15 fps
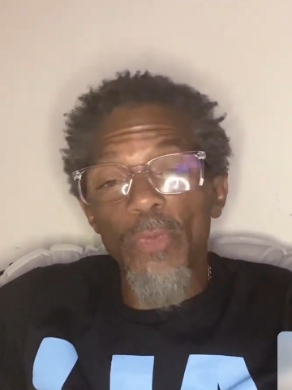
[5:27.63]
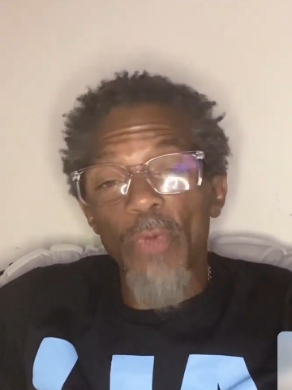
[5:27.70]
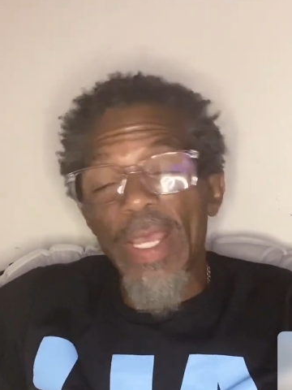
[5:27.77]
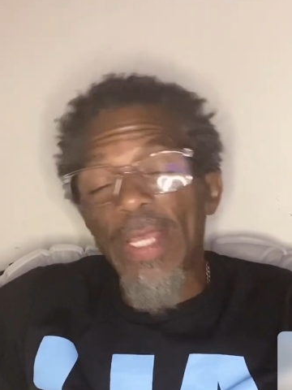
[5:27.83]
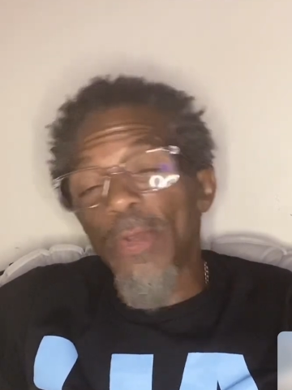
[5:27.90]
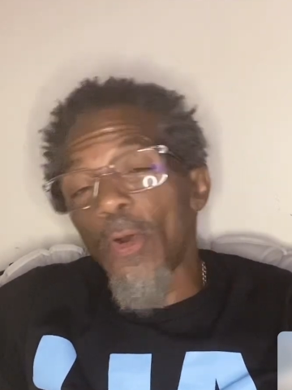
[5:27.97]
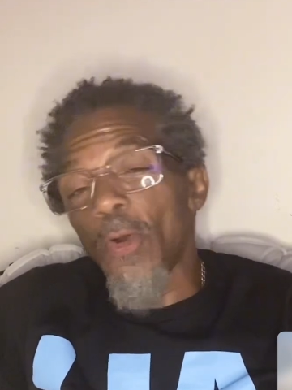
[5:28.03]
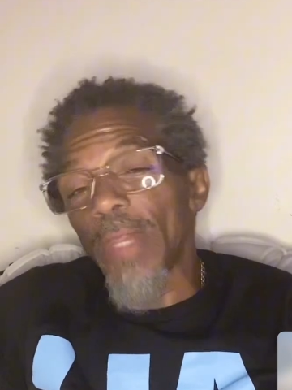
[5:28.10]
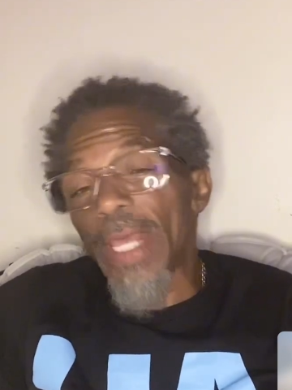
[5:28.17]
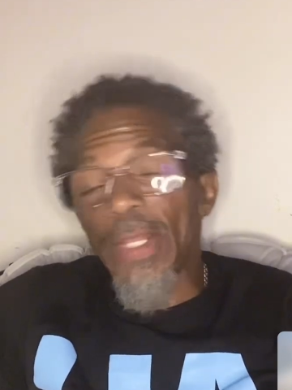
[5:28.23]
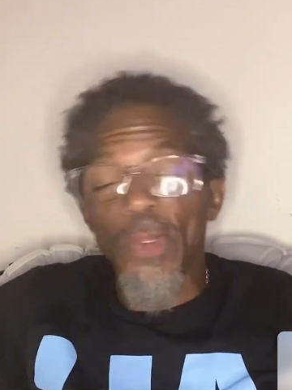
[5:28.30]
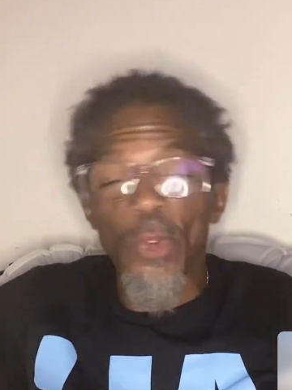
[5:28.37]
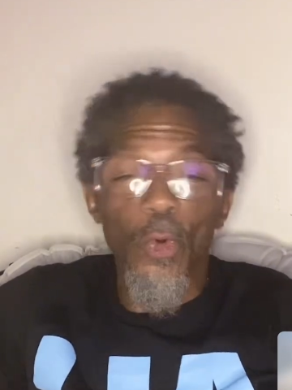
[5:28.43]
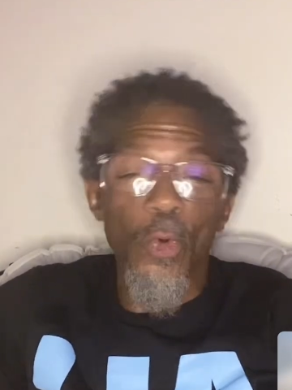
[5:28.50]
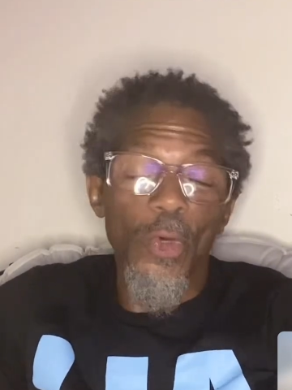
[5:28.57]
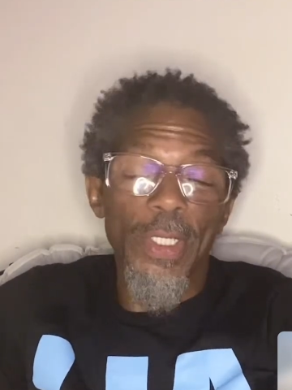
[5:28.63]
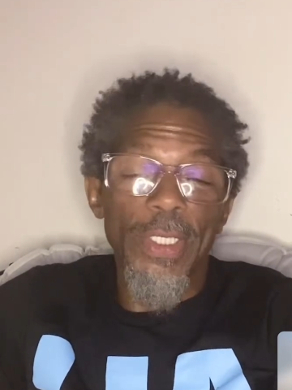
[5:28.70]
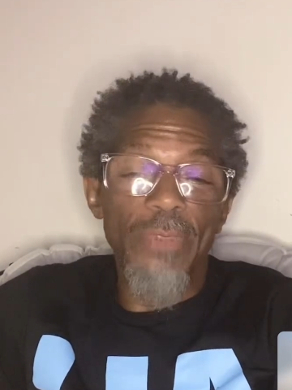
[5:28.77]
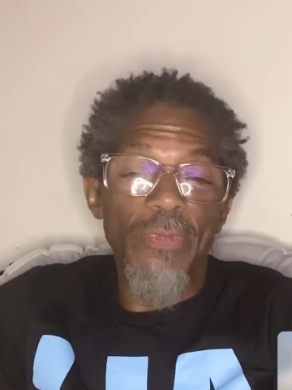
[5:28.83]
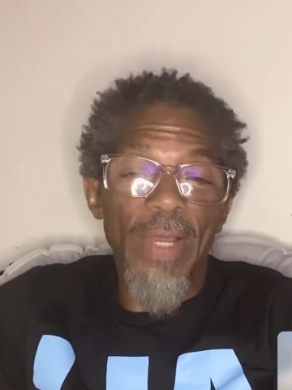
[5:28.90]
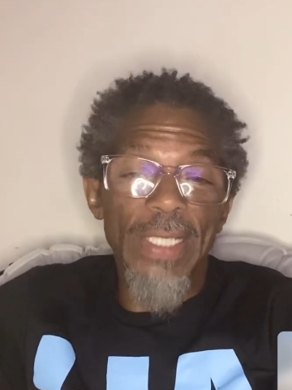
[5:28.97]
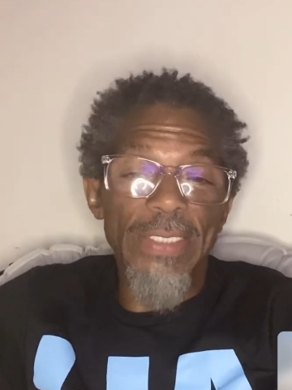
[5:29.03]
writing all that
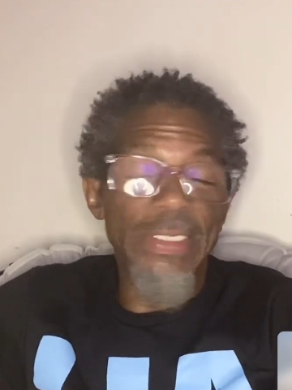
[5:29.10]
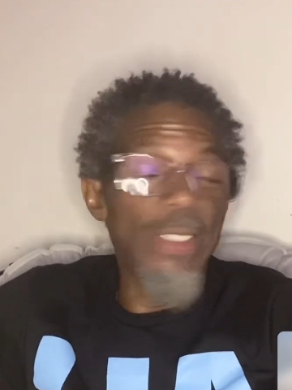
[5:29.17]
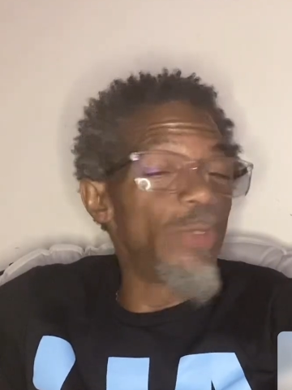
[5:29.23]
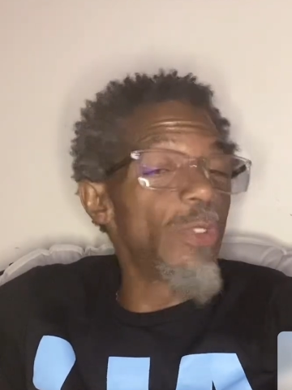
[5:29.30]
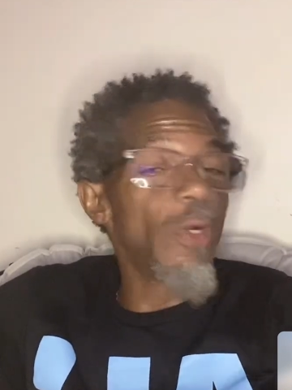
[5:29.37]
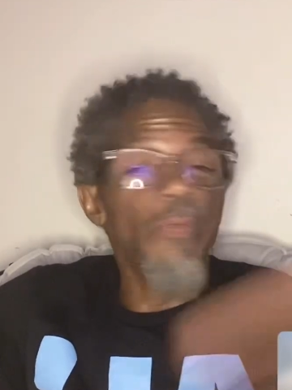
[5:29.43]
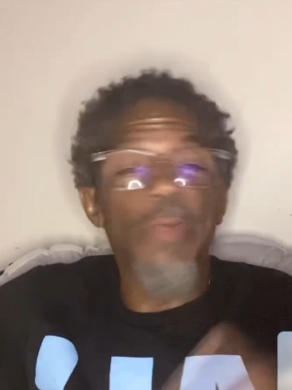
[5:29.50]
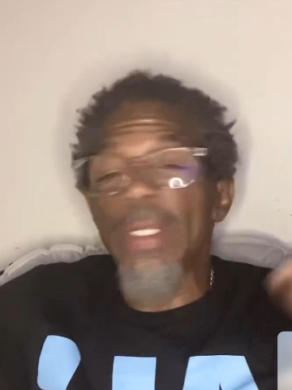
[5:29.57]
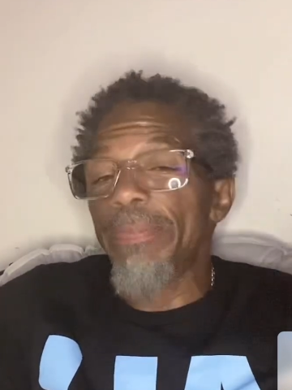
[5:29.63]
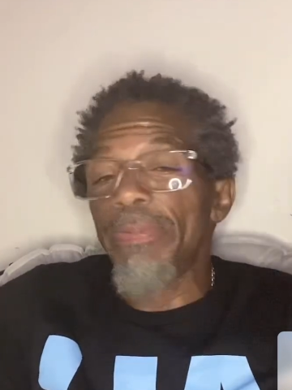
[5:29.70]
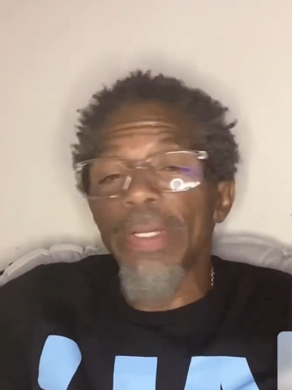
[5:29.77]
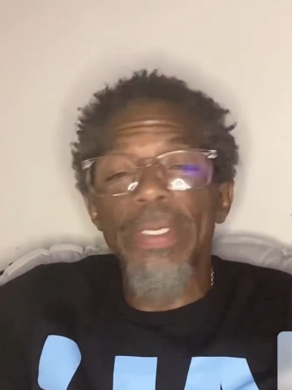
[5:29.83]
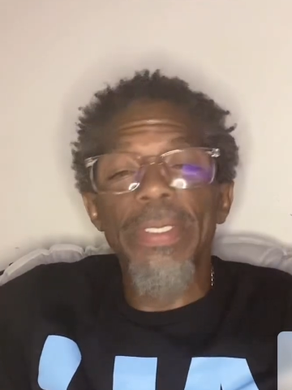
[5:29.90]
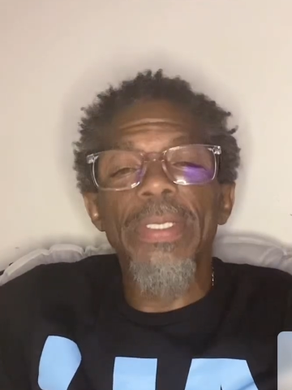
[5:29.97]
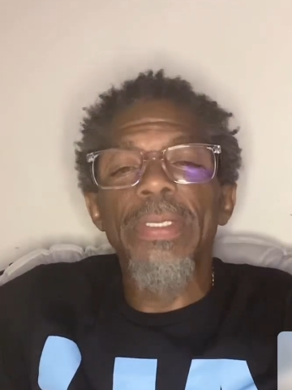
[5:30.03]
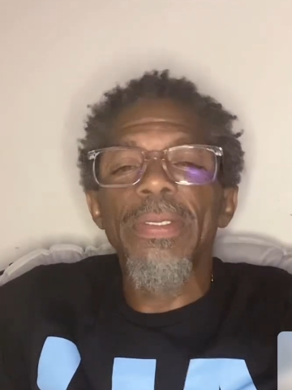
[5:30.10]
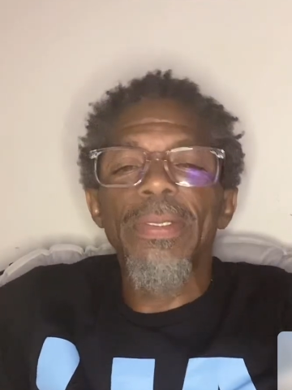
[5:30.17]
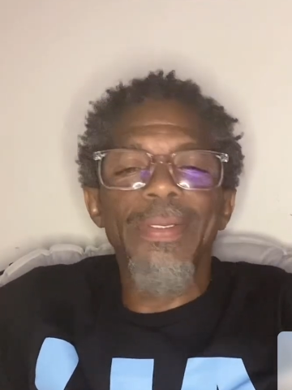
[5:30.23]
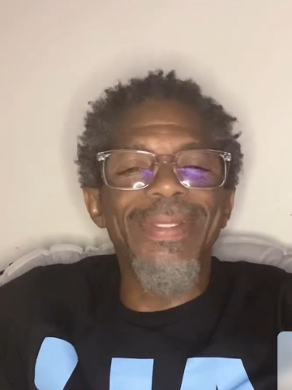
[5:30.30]
noise, right? She was already pregnant.